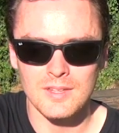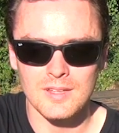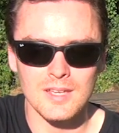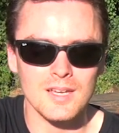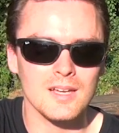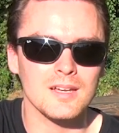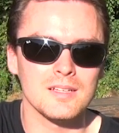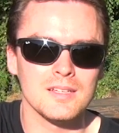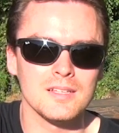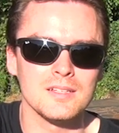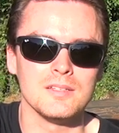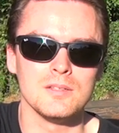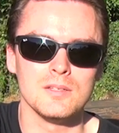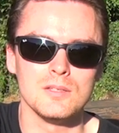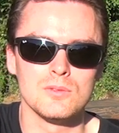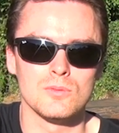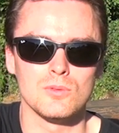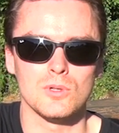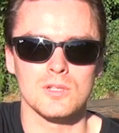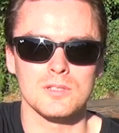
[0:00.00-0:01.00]
Yeah, it
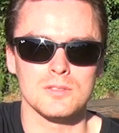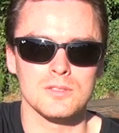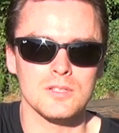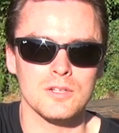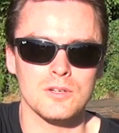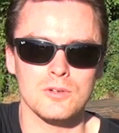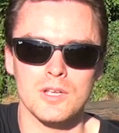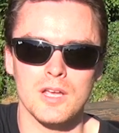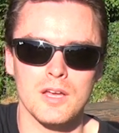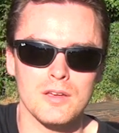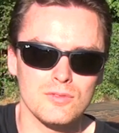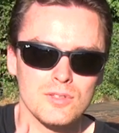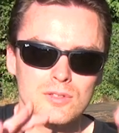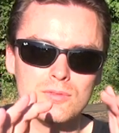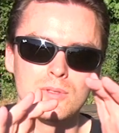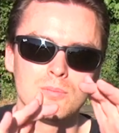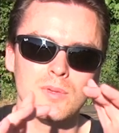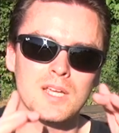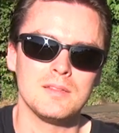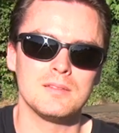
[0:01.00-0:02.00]
is voluntary. I've
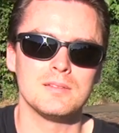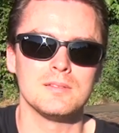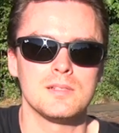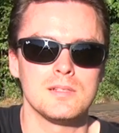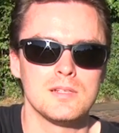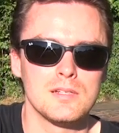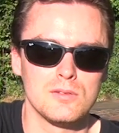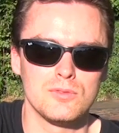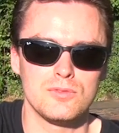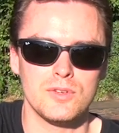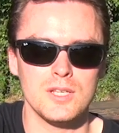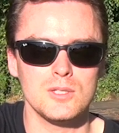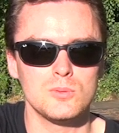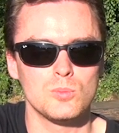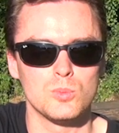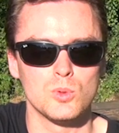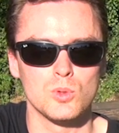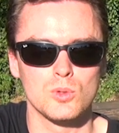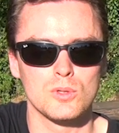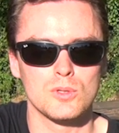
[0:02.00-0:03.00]
even made this little
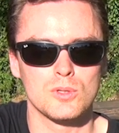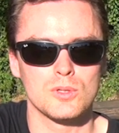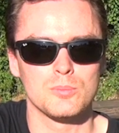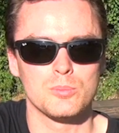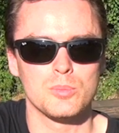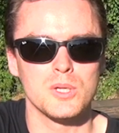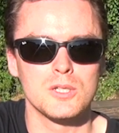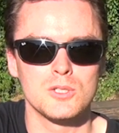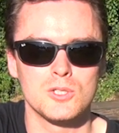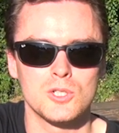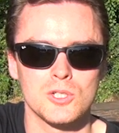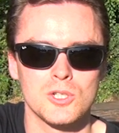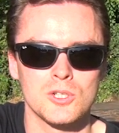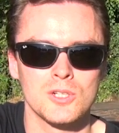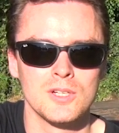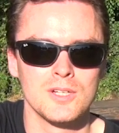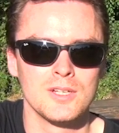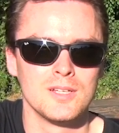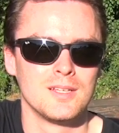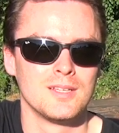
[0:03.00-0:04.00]
Facebook picture
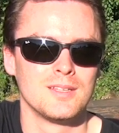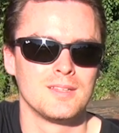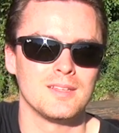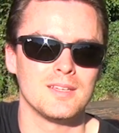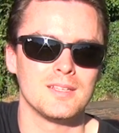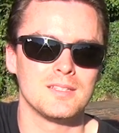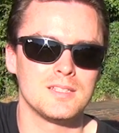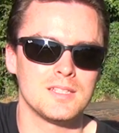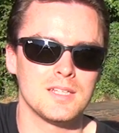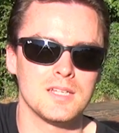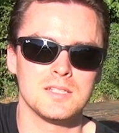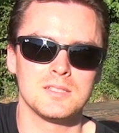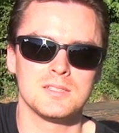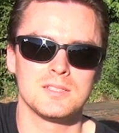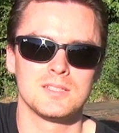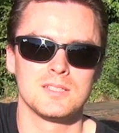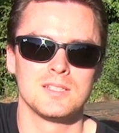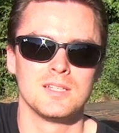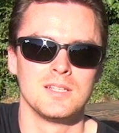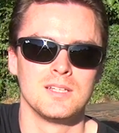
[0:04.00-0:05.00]
that
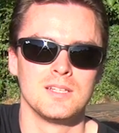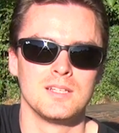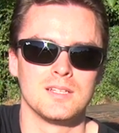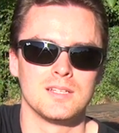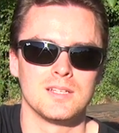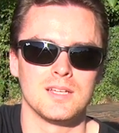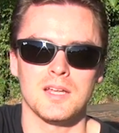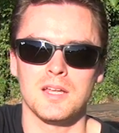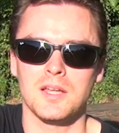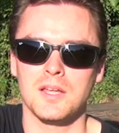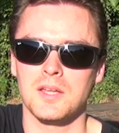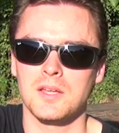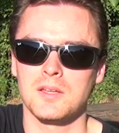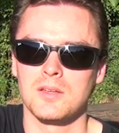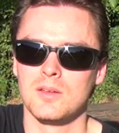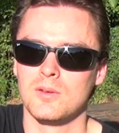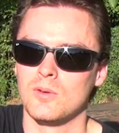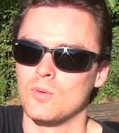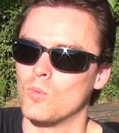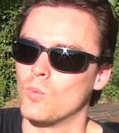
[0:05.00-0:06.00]
says,
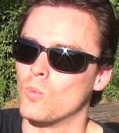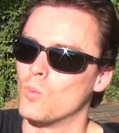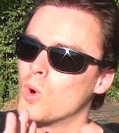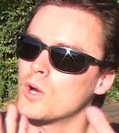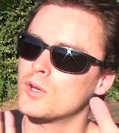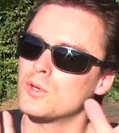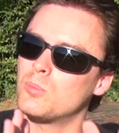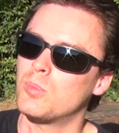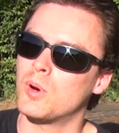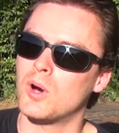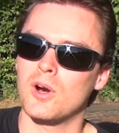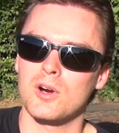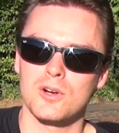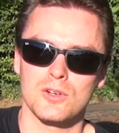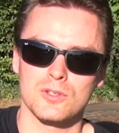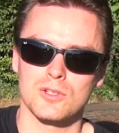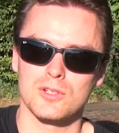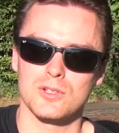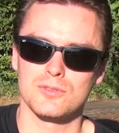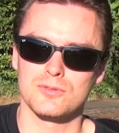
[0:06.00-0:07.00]
what
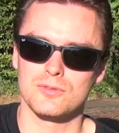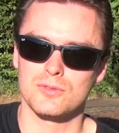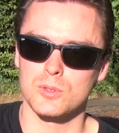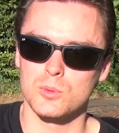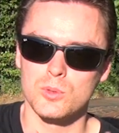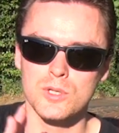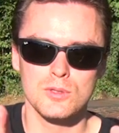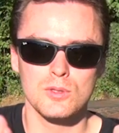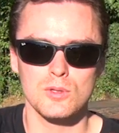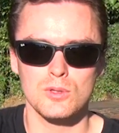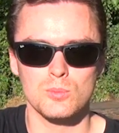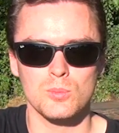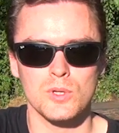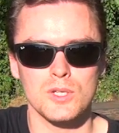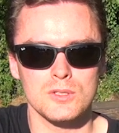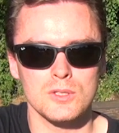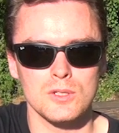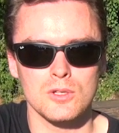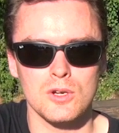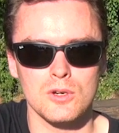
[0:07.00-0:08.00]
part of a
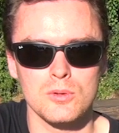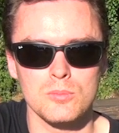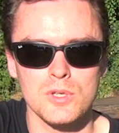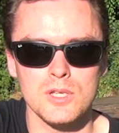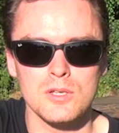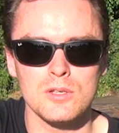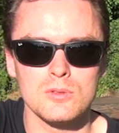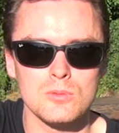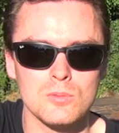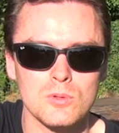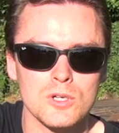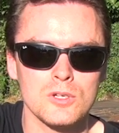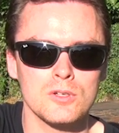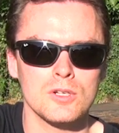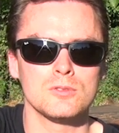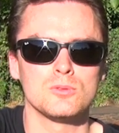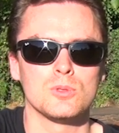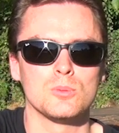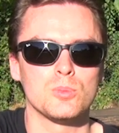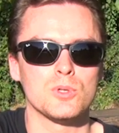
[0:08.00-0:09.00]
resource-based economy is
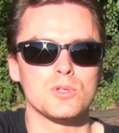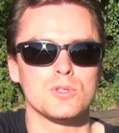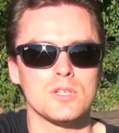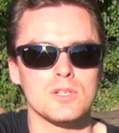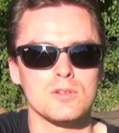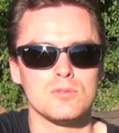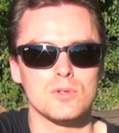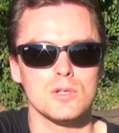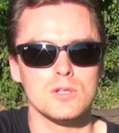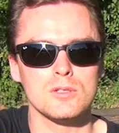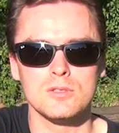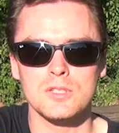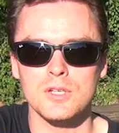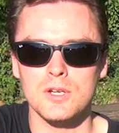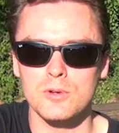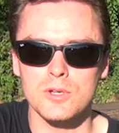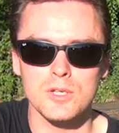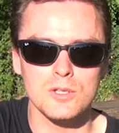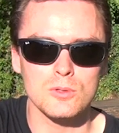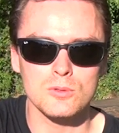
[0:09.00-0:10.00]
100%
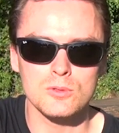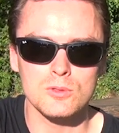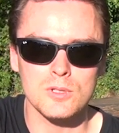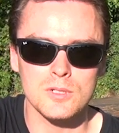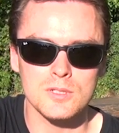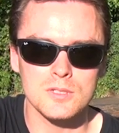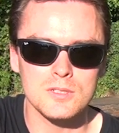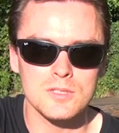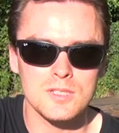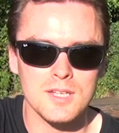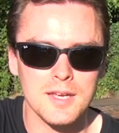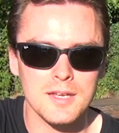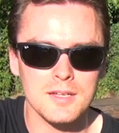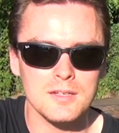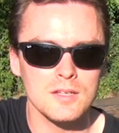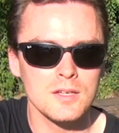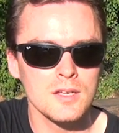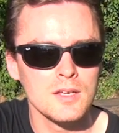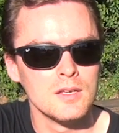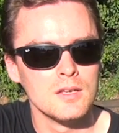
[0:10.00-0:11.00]
voluntary, don't you understand?